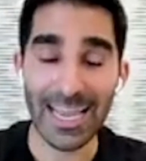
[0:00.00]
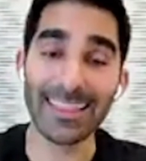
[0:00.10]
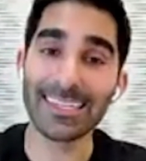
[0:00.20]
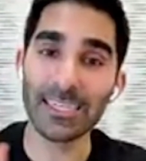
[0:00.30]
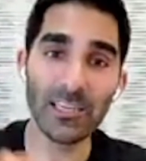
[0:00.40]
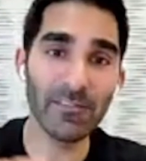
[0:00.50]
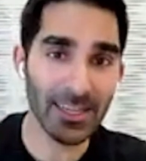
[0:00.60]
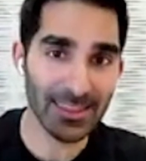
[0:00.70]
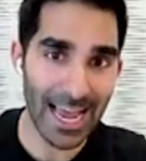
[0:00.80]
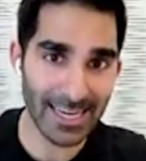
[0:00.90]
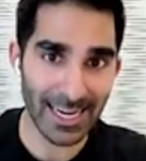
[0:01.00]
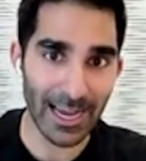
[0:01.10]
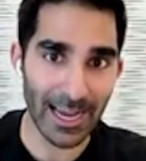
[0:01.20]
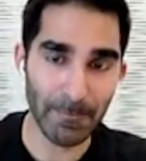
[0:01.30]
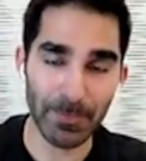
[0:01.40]
And then even at that
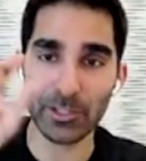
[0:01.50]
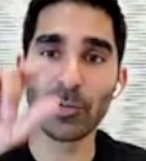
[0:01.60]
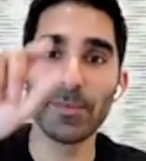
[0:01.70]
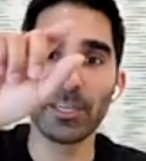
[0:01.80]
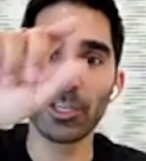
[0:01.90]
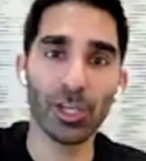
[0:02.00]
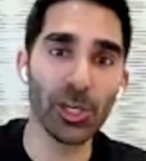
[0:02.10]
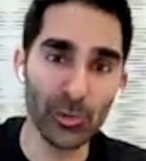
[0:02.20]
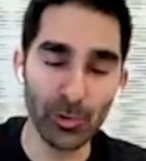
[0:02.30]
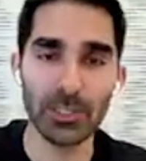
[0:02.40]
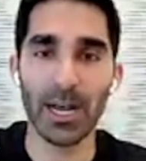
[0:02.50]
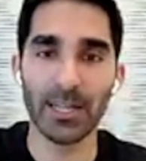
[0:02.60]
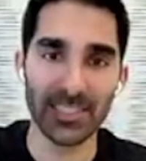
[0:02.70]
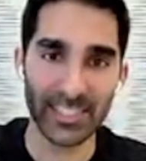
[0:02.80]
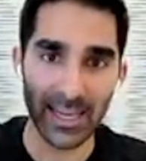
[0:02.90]
time, there's going to be a queue to
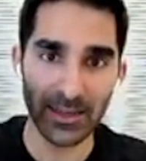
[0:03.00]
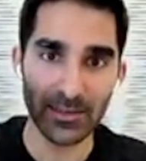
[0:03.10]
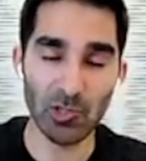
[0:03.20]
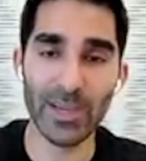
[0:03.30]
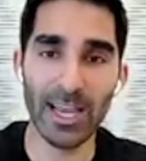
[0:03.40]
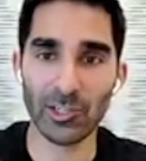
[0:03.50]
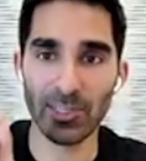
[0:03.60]
unstake. So you can't just